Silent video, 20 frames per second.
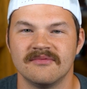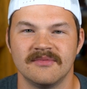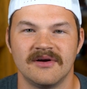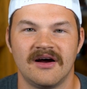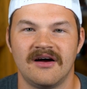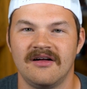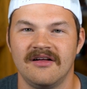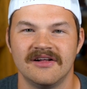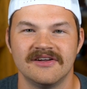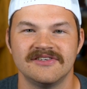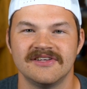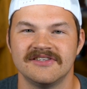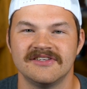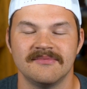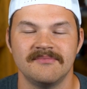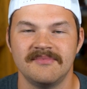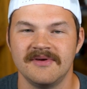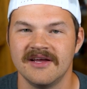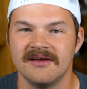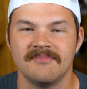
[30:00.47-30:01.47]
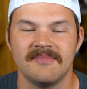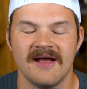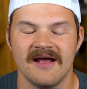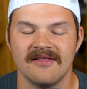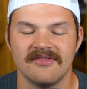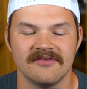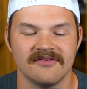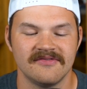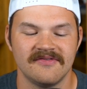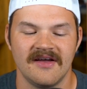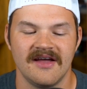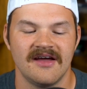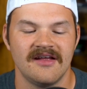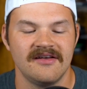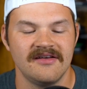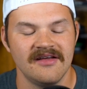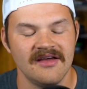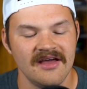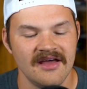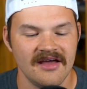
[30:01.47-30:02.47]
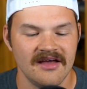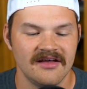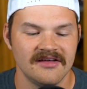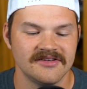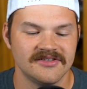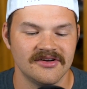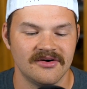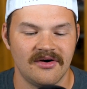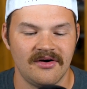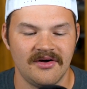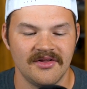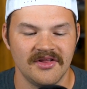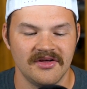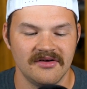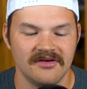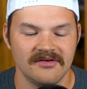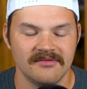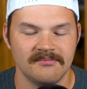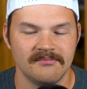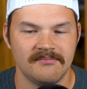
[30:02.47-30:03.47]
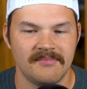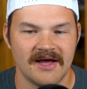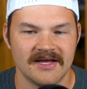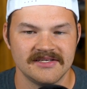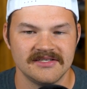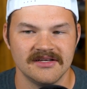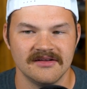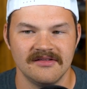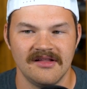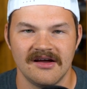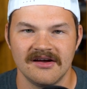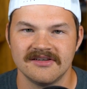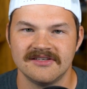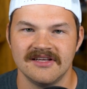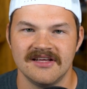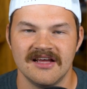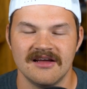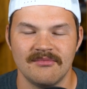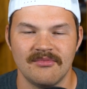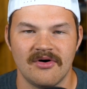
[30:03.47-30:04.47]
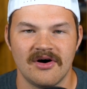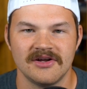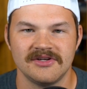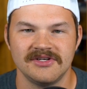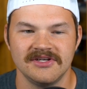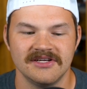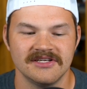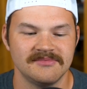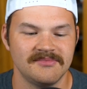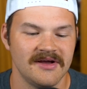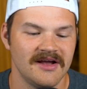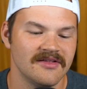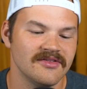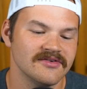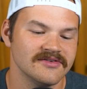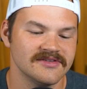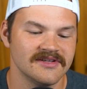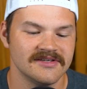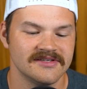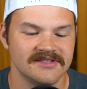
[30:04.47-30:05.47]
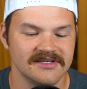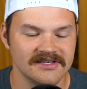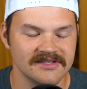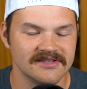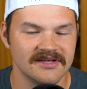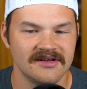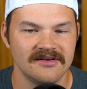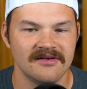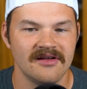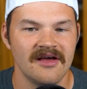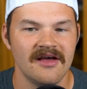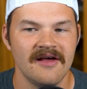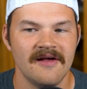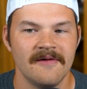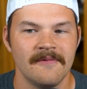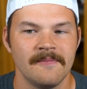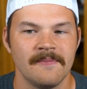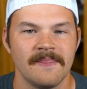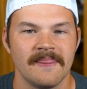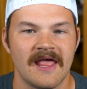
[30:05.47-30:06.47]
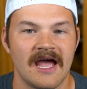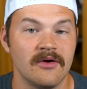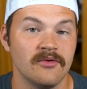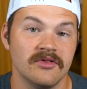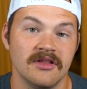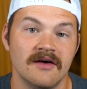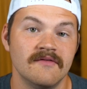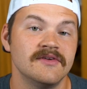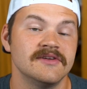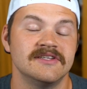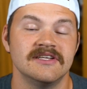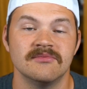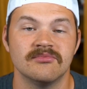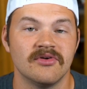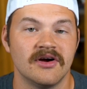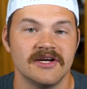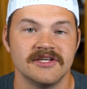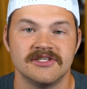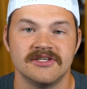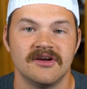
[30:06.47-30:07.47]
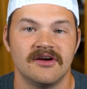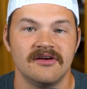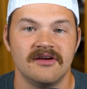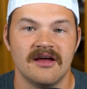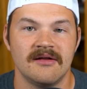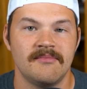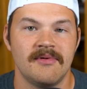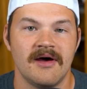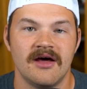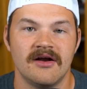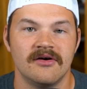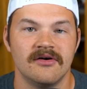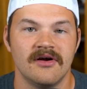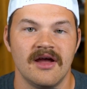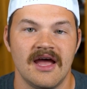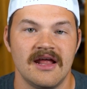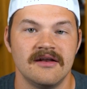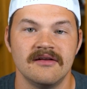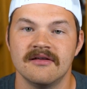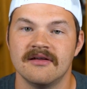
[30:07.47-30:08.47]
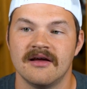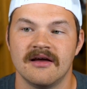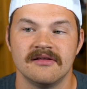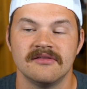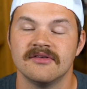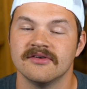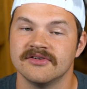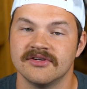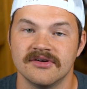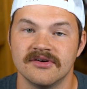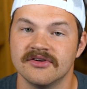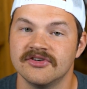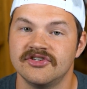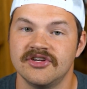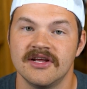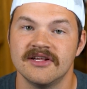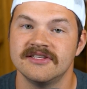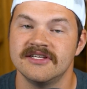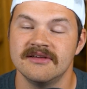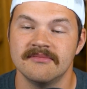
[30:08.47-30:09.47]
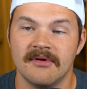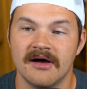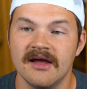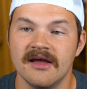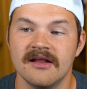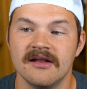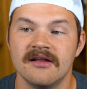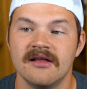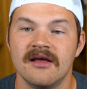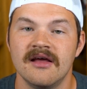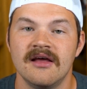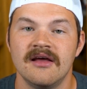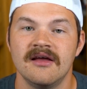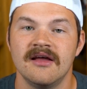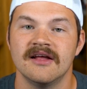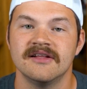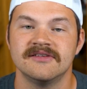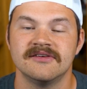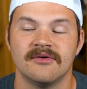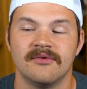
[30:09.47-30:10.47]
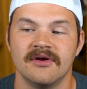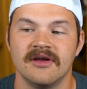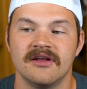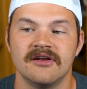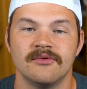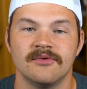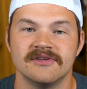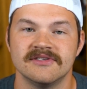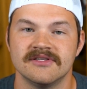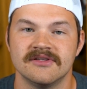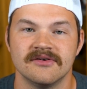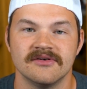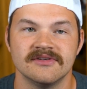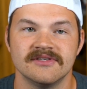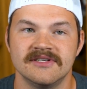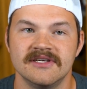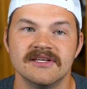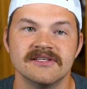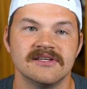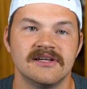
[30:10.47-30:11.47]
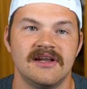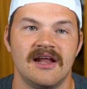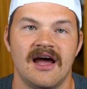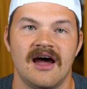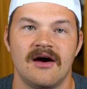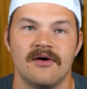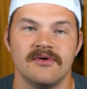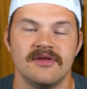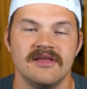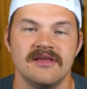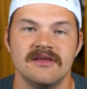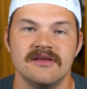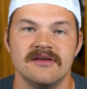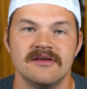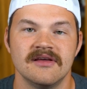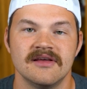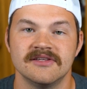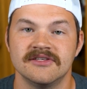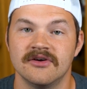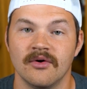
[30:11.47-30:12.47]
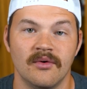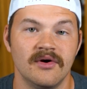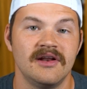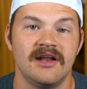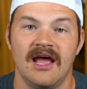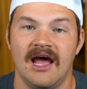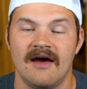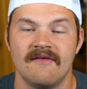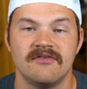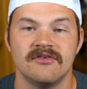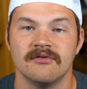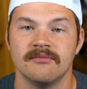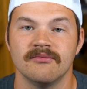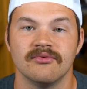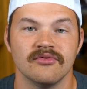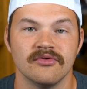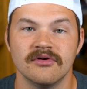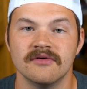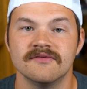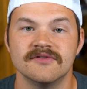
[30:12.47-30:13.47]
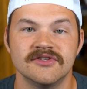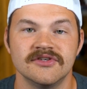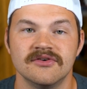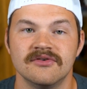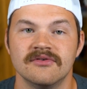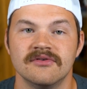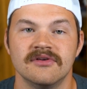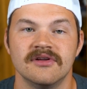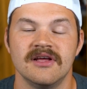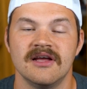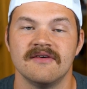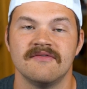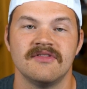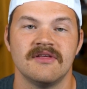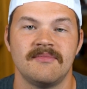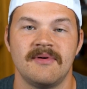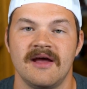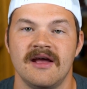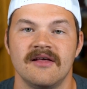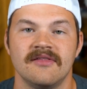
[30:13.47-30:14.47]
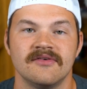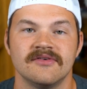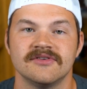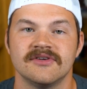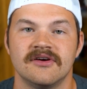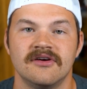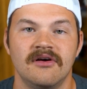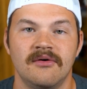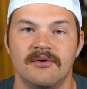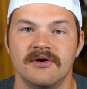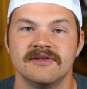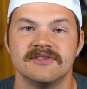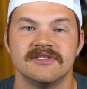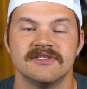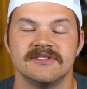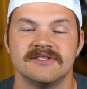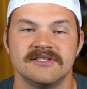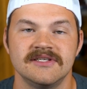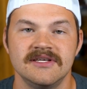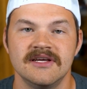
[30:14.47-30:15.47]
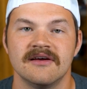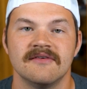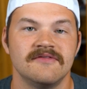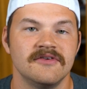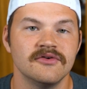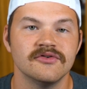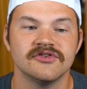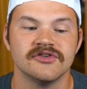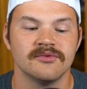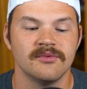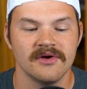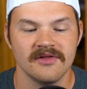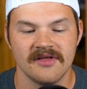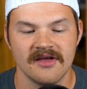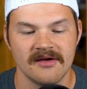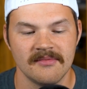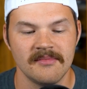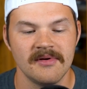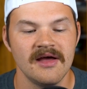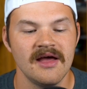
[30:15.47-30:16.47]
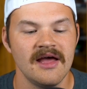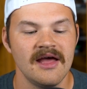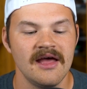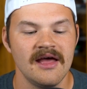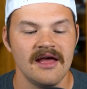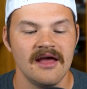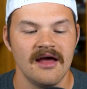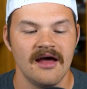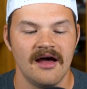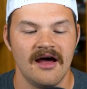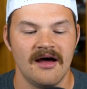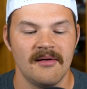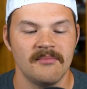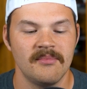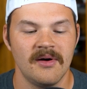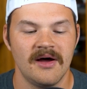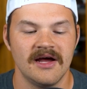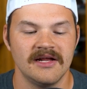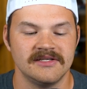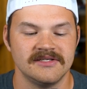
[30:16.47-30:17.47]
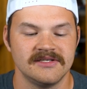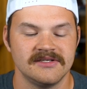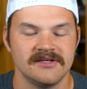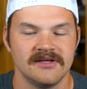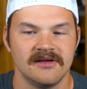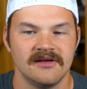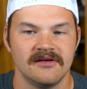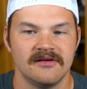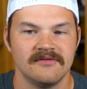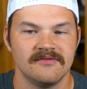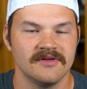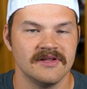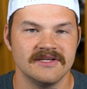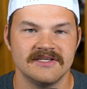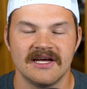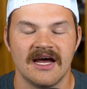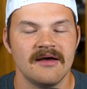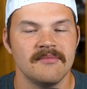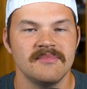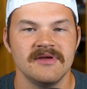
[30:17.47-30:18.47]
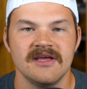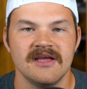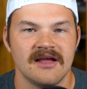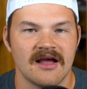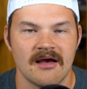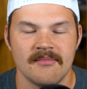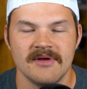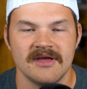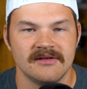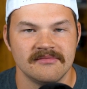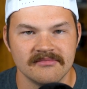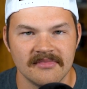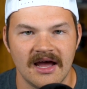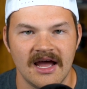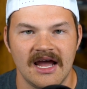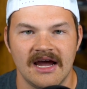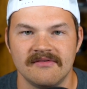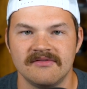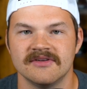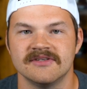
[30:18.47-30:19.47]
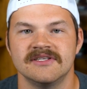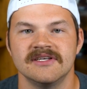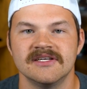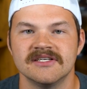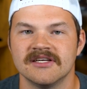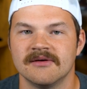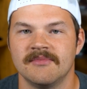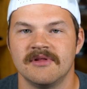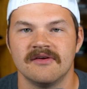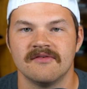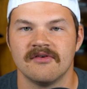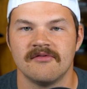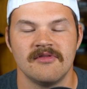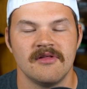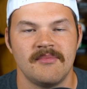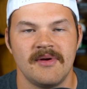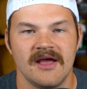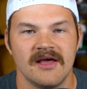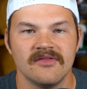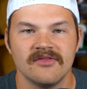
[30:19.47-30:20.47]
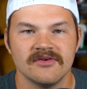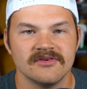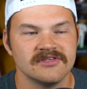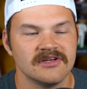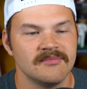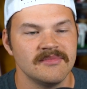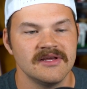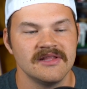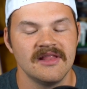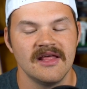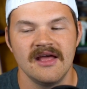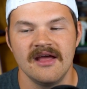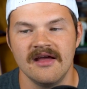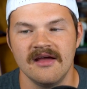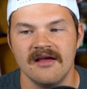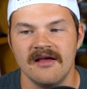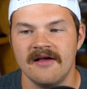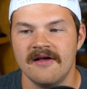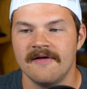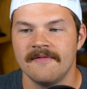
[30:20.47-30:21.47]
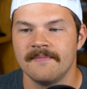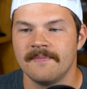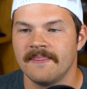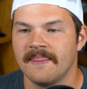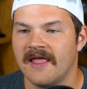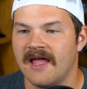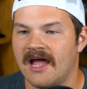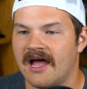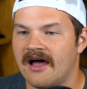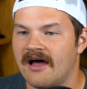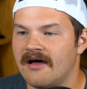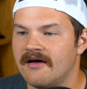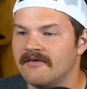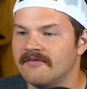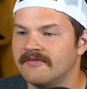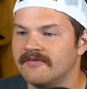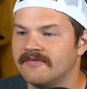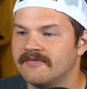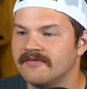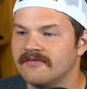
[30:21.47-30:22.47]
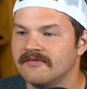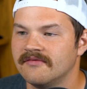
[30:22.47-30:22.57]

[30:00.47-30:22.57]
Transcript: from college that's a big Panther fan, so all the best of luck to him watching his Panthers this season. I would love to see Bryce Young get better, and there's a good chance he might, It's going into his third season now. He is going to have to improve soon if the Panthers are going to see a future with him. But for the time being, I mean, I have to see something from the Panthers. I mean, they have,